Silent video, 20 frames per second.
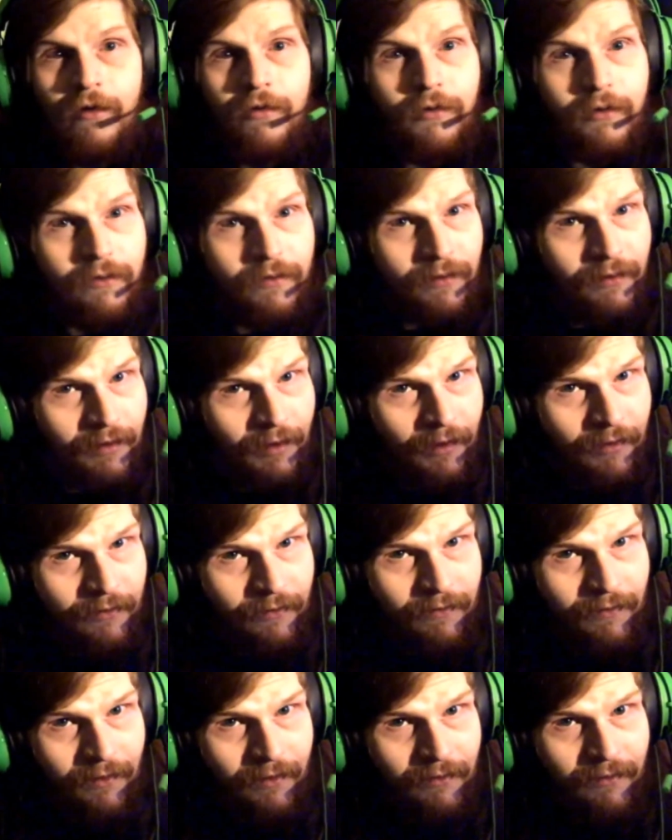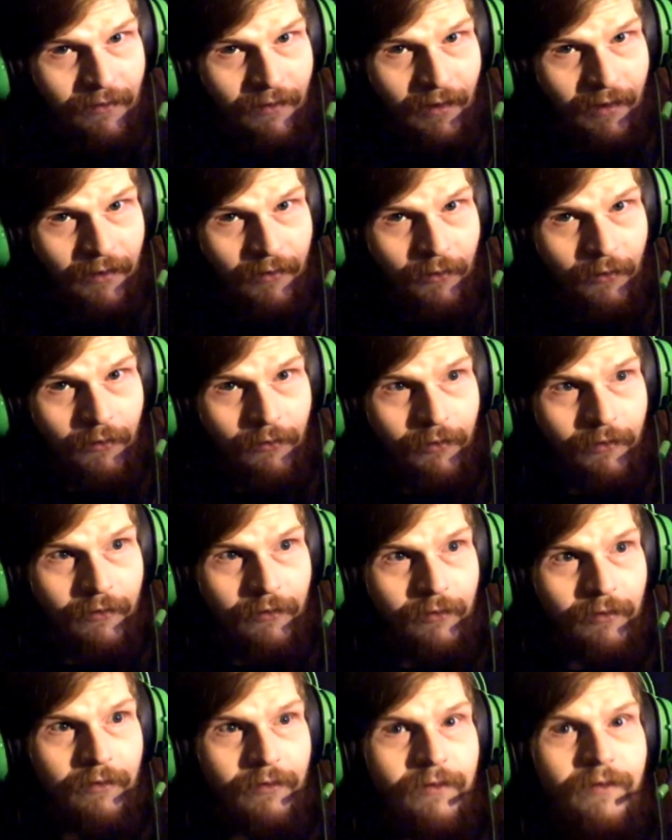the TNT title,
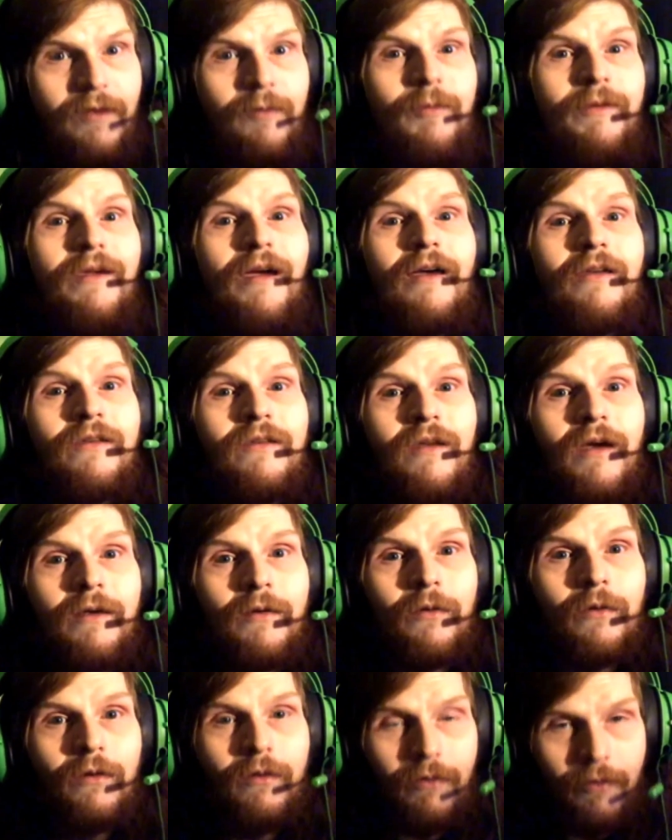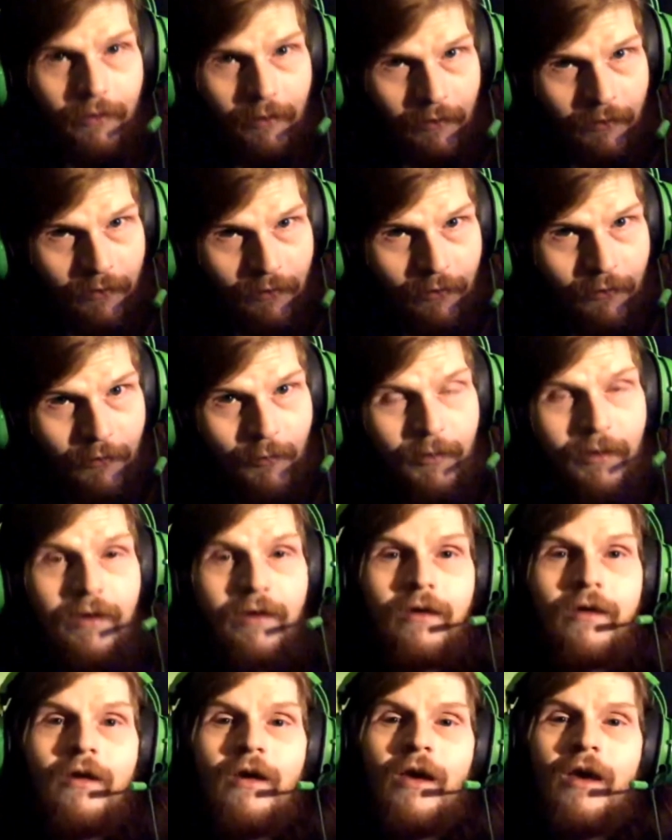the TBS title, excuse me,